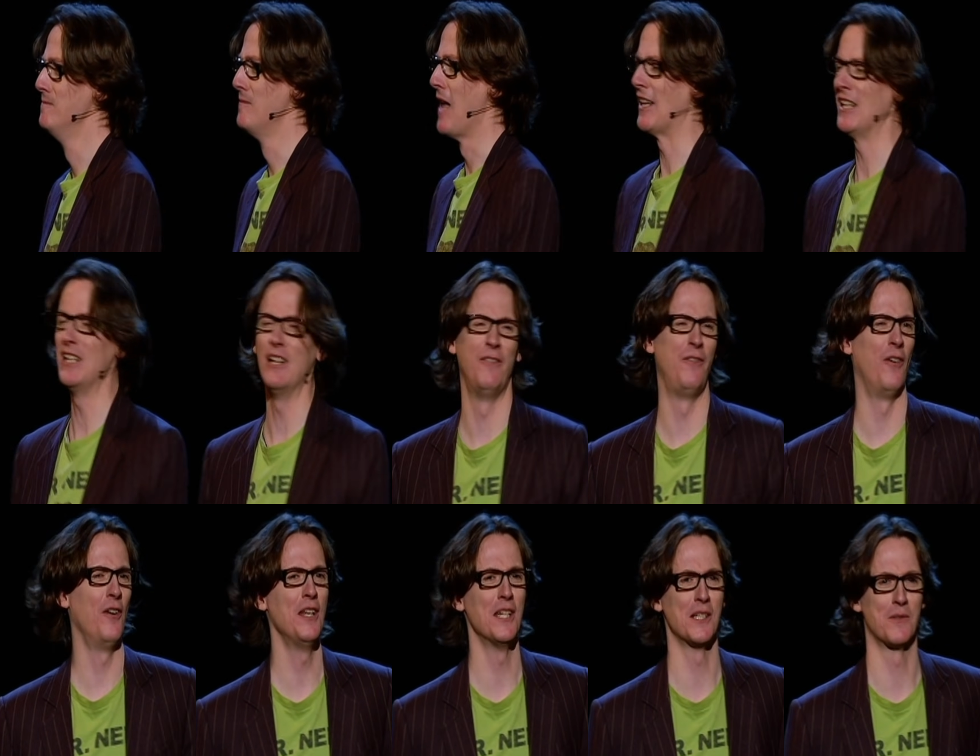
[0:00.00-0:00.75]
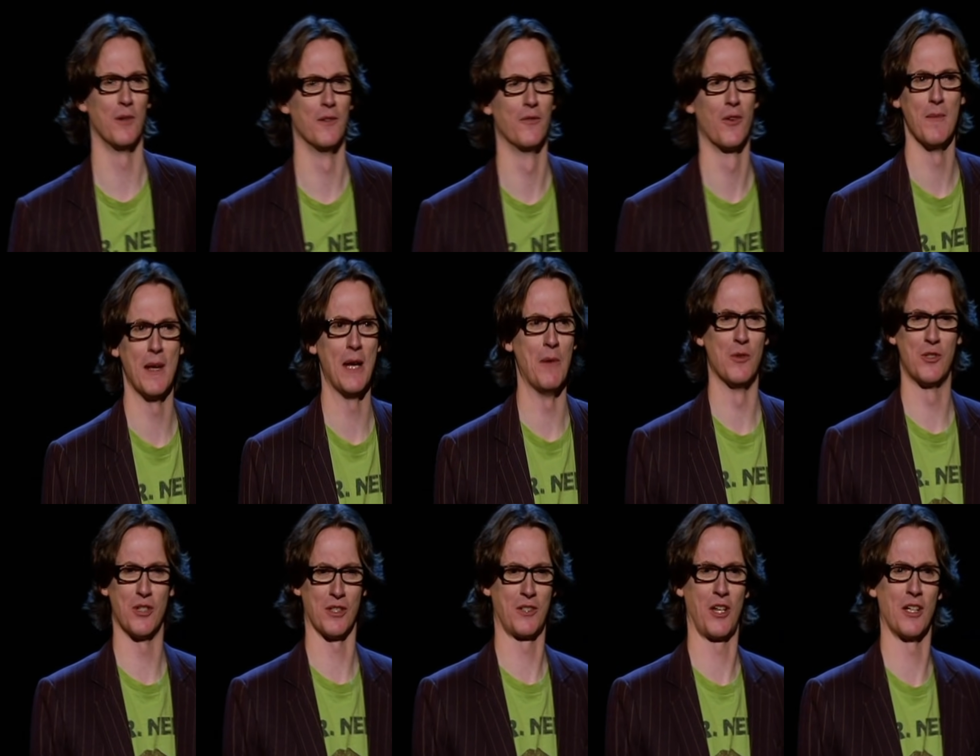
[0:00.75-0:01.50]
I think the funniest one for me
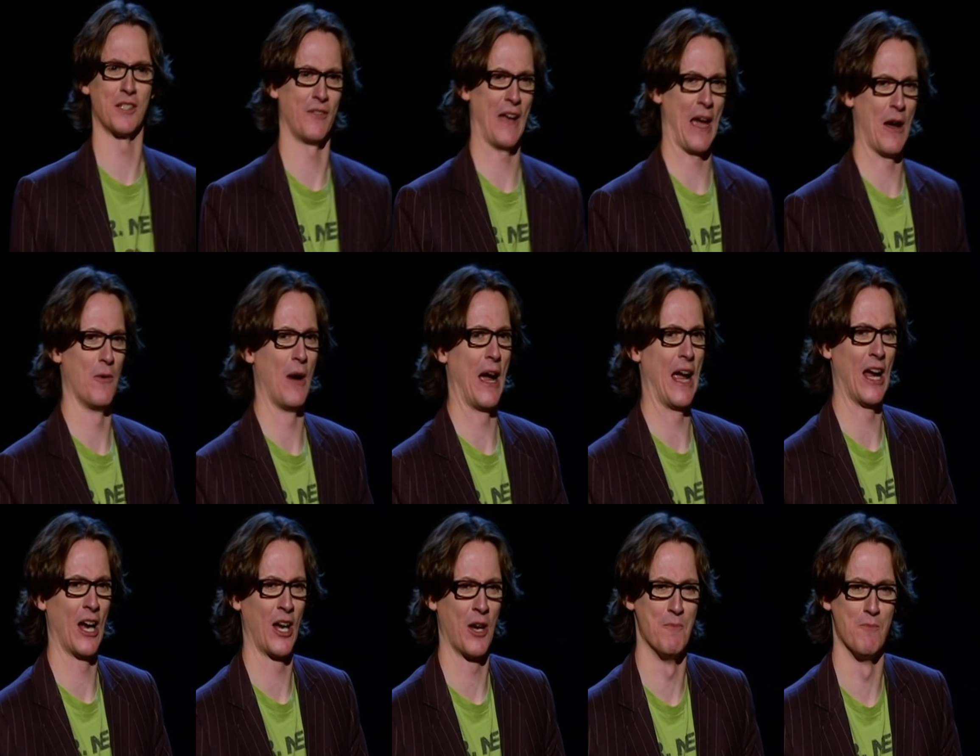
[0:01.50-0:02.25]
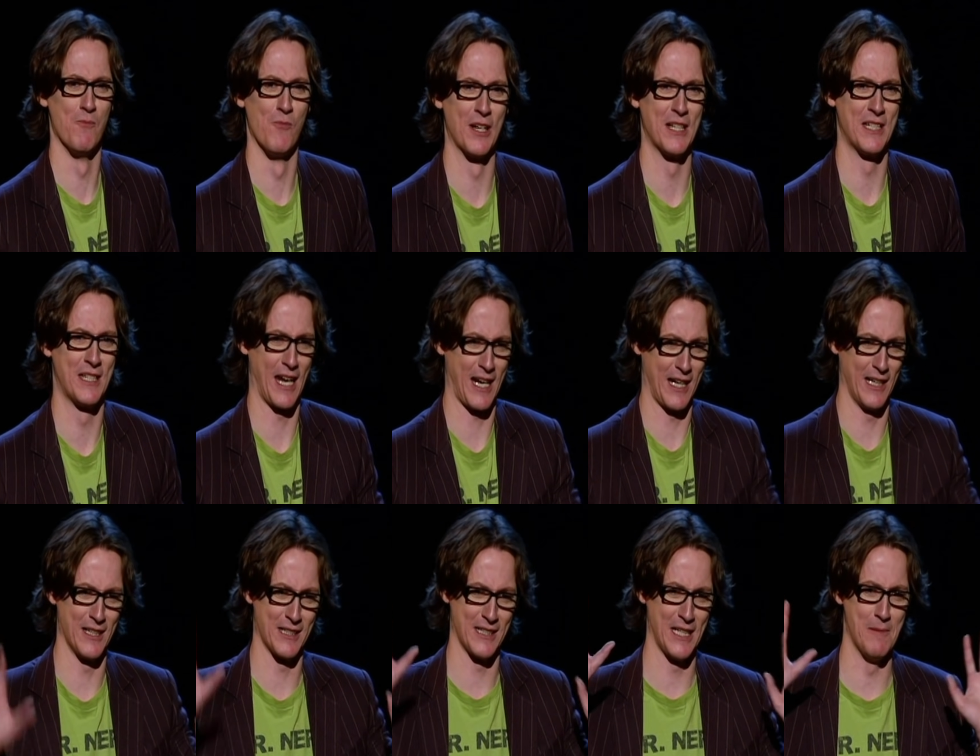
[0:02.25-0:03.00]
was just because of how
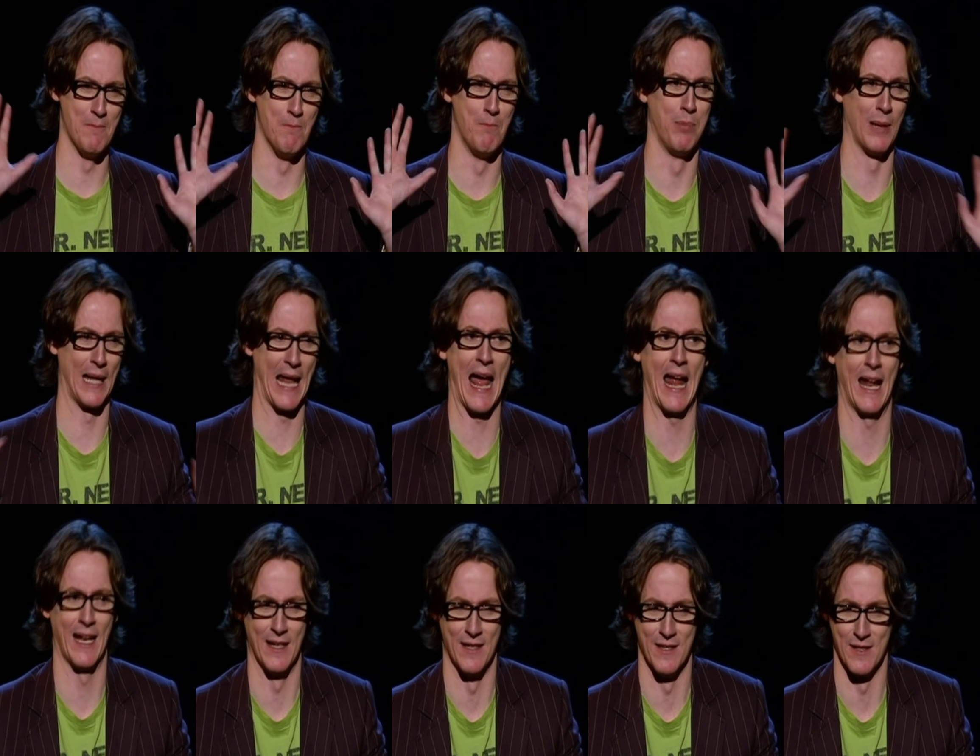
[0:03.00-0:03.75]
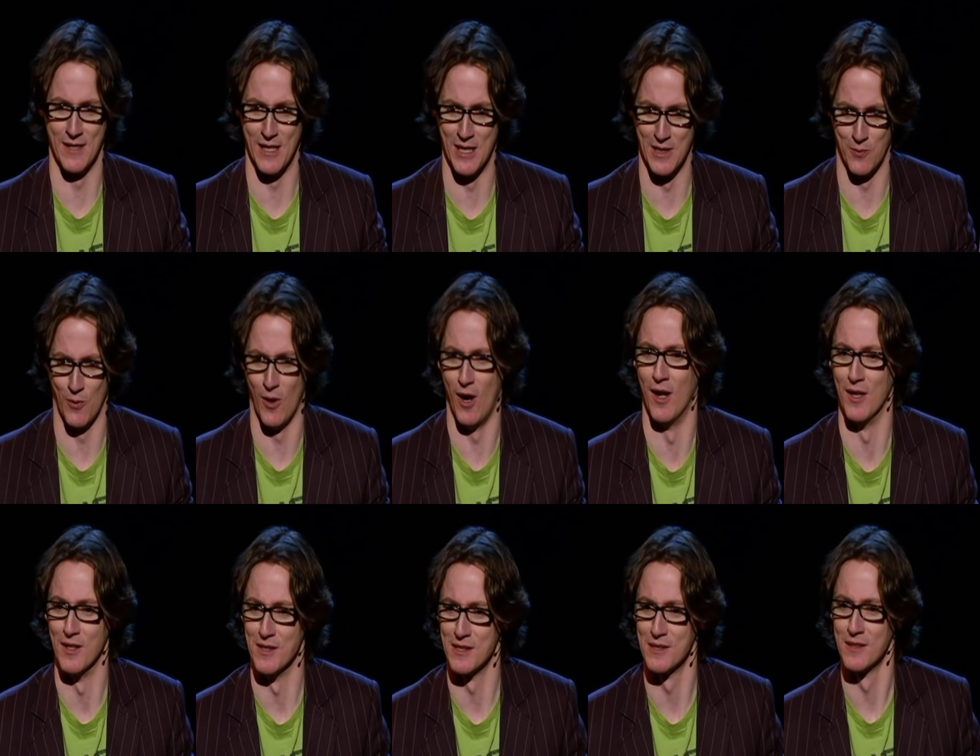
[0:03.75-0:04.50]
ridiculously bland it
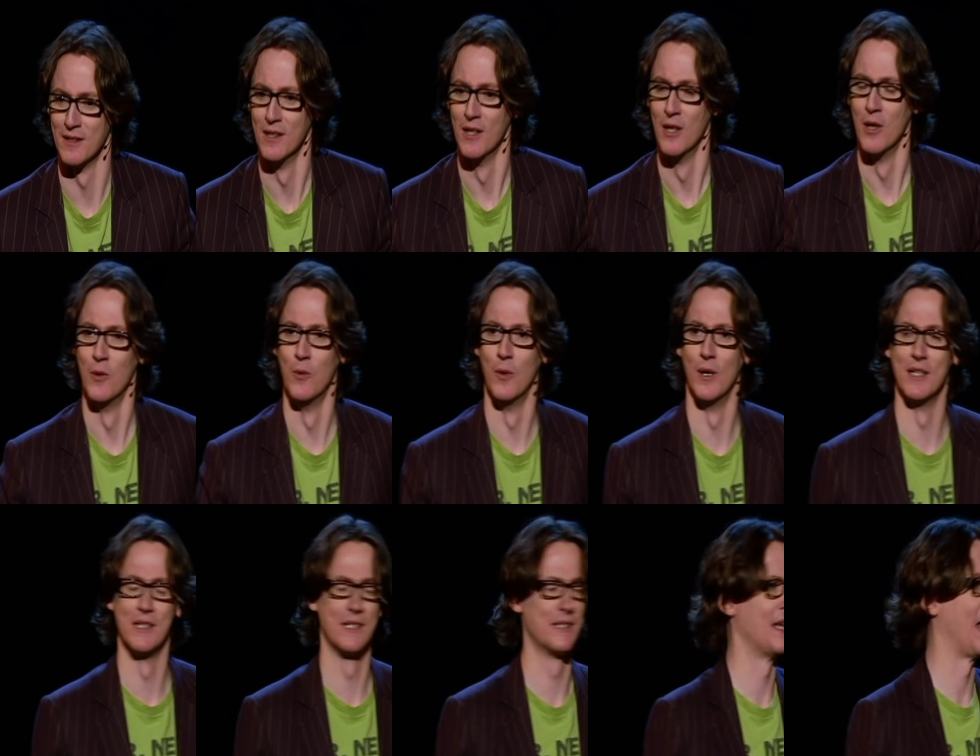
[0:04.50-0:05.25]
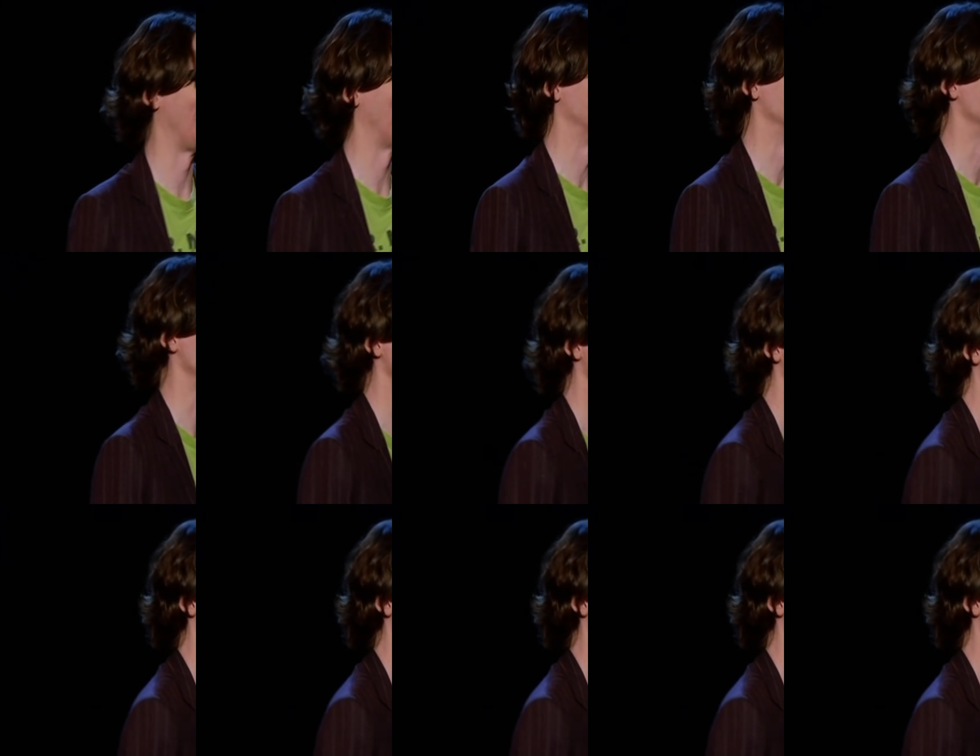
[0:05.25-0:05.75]
was, was um,